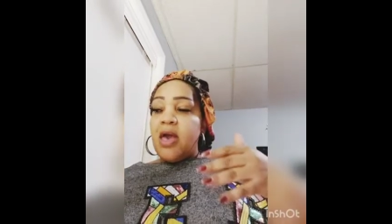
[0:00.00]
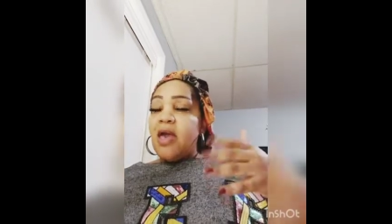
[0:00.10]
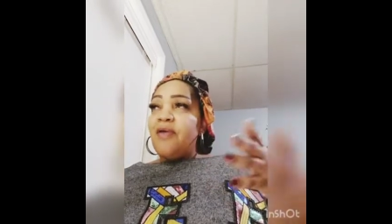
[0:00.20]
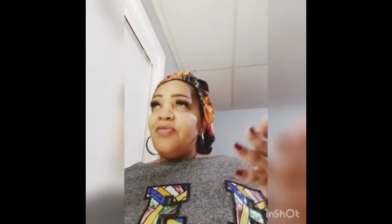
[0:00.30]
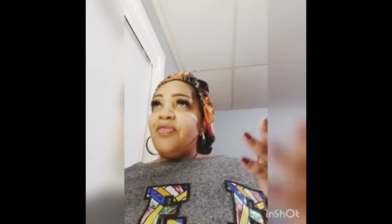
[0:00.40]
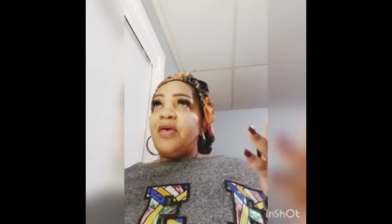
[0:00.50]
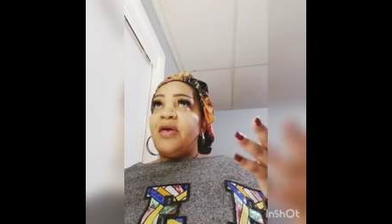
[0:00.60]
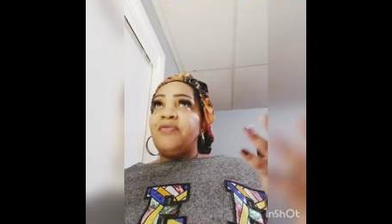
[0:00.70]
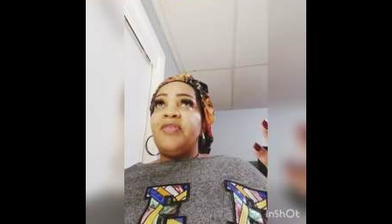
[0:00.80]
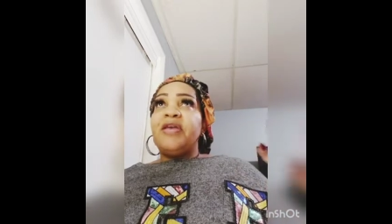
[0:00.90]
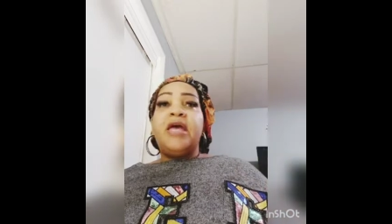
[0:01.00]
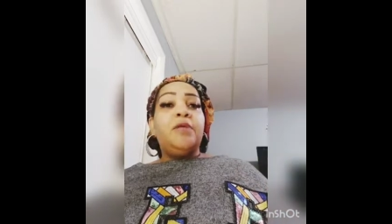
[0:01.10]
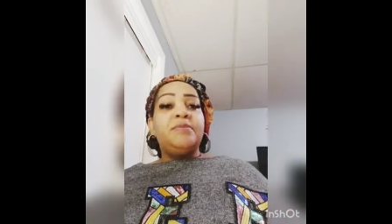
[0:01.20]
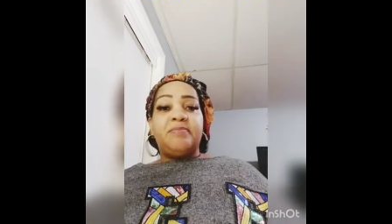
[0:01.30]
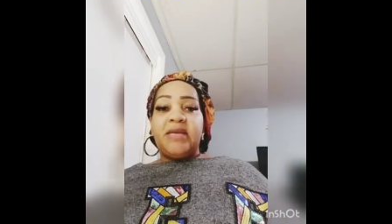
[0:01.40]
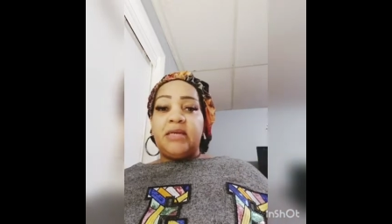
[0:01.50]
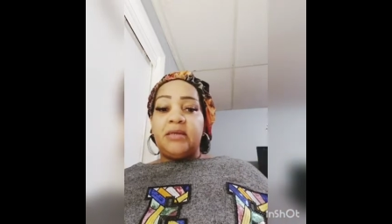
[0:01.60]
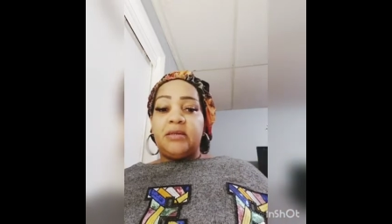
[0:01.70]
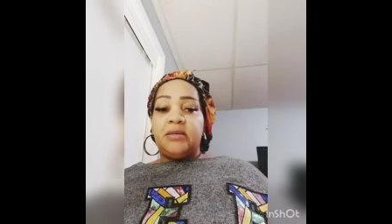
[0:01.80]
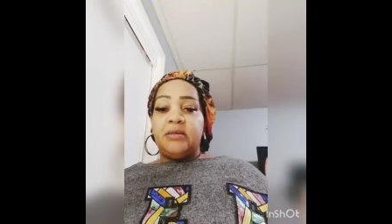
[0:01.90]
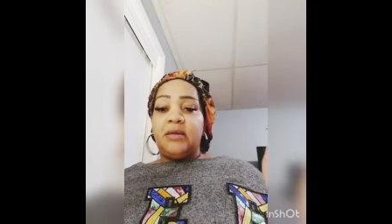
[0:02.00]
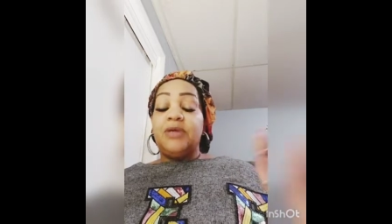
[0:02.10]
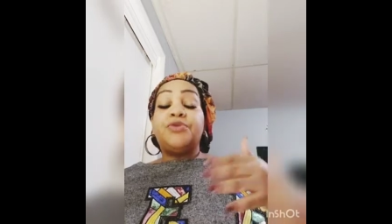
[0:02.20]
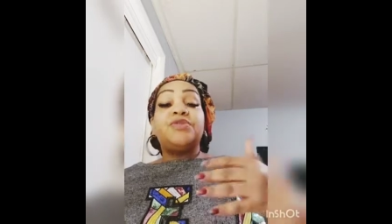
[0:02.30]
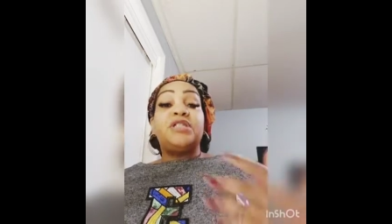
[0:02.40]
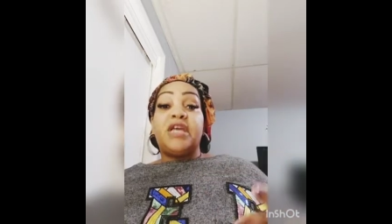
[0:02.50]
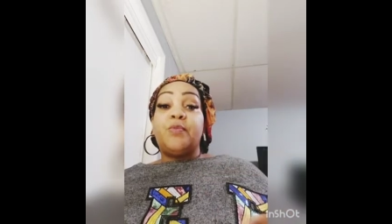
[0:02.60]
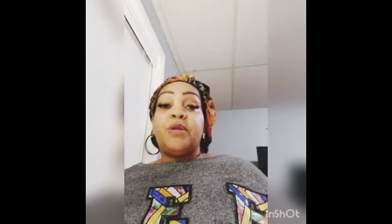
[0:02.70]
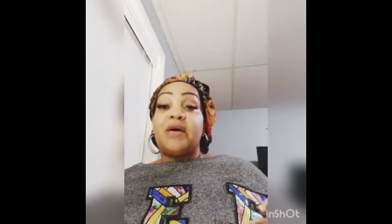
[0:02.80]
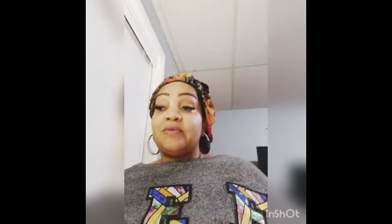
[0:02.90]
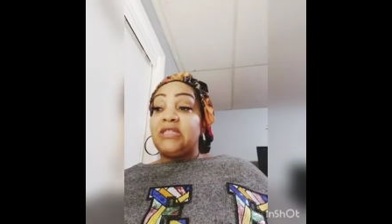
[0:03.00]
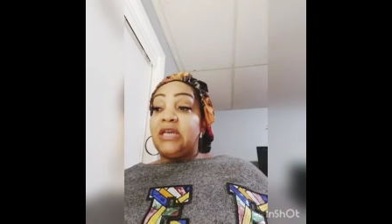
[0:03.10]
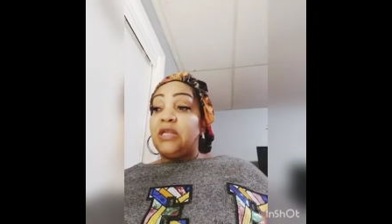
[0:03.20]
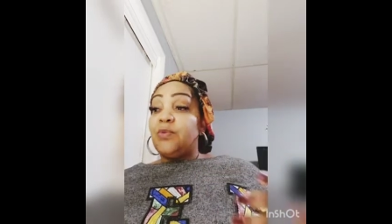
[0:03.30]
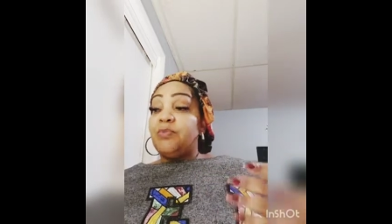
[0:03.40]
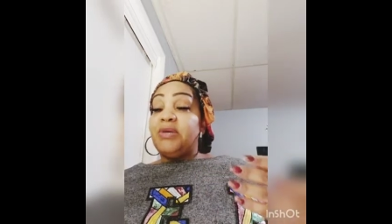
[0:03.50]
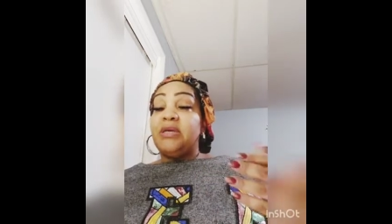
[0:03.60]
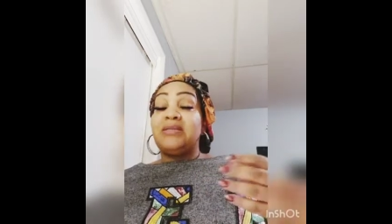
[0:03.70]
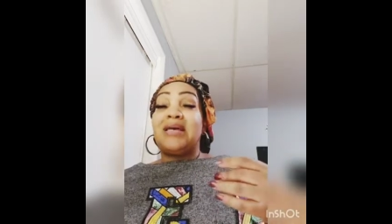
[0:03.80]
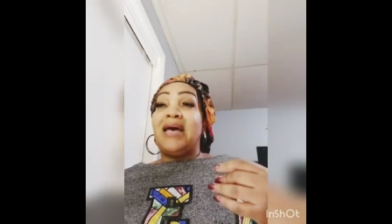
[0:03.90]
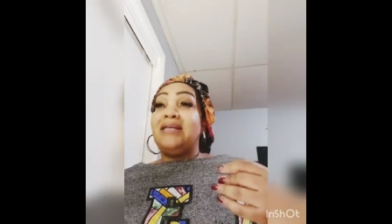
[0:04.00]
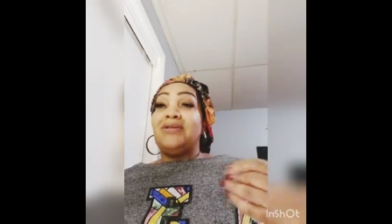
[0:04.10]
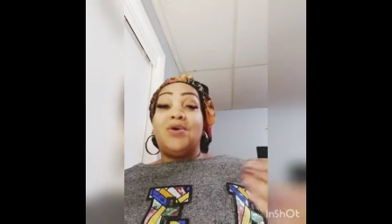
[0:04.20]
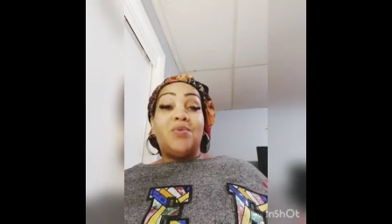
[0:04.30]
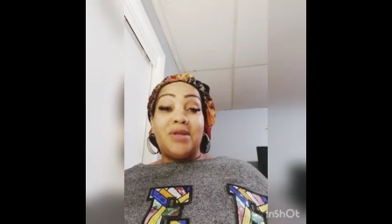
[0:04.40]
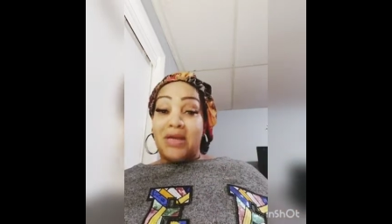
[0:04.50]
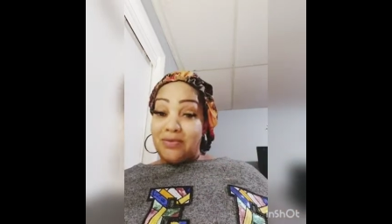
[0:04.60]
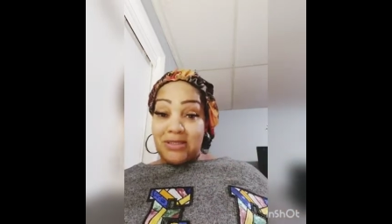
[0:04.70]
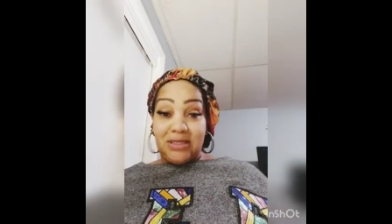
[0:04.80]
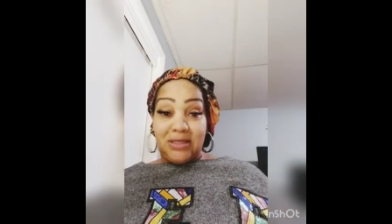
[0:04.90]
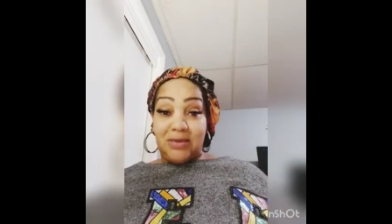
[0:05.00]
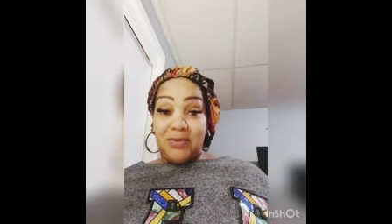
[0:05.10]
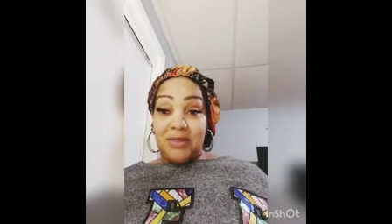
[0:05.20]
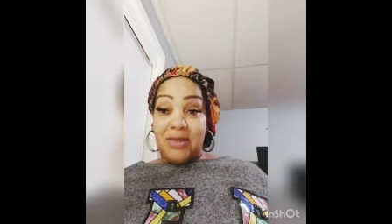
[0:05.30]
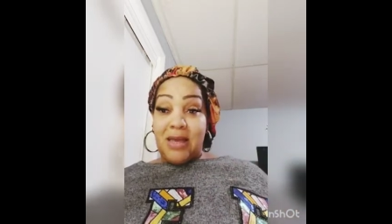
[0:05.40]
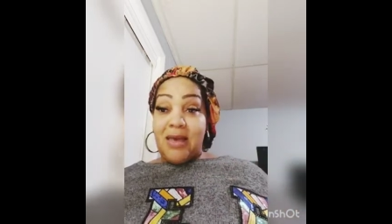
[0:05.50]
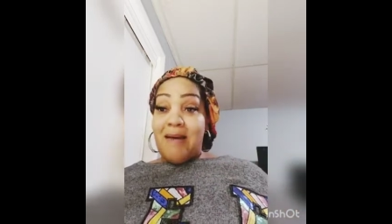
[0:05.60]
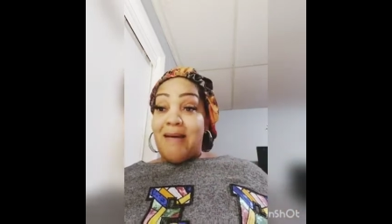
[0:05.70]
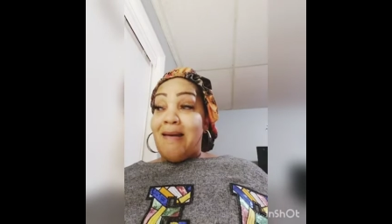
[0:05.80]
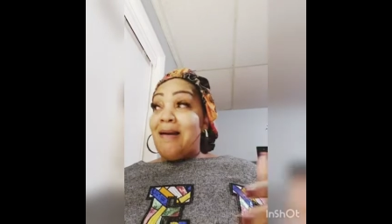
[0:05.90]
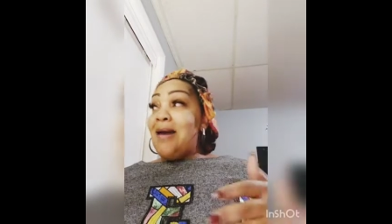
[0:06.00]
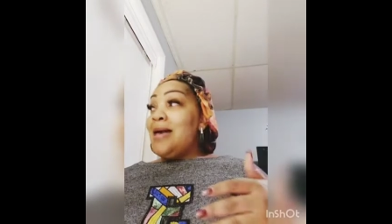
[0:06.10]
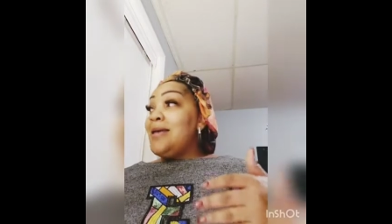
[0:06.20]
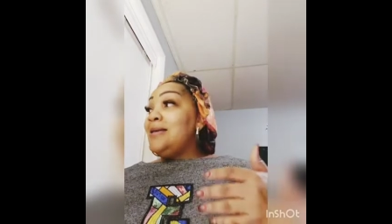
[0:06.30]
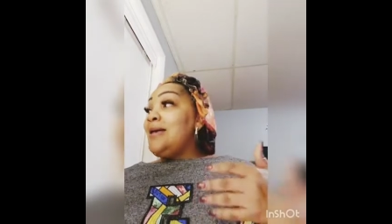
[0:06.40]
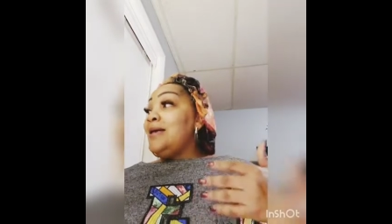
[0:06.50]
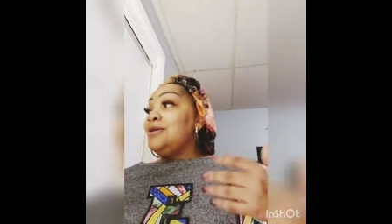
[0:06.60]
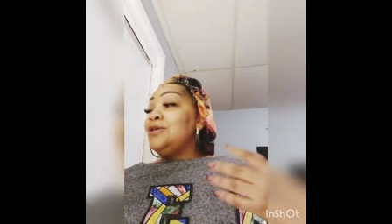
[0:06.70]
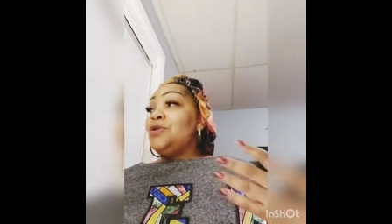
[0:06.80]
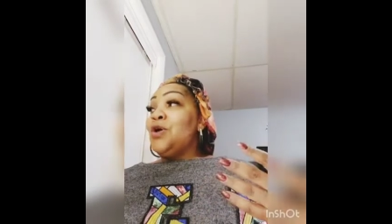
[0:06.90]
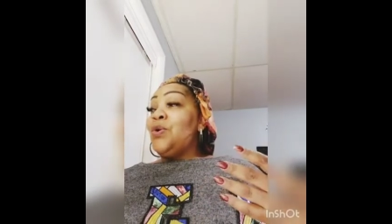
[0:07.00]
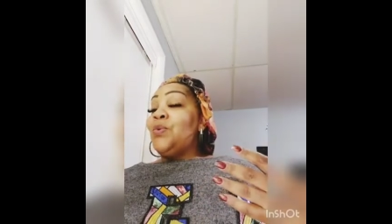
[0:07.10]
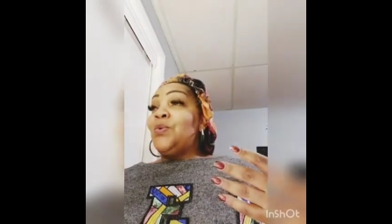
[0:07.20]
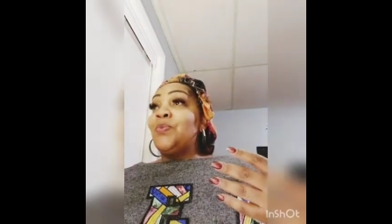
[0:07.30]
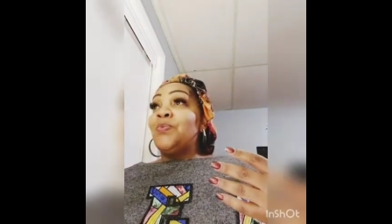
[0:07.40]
and and they helped me understand what I was dealing with because I didn't know what I was dealing with. I, you know,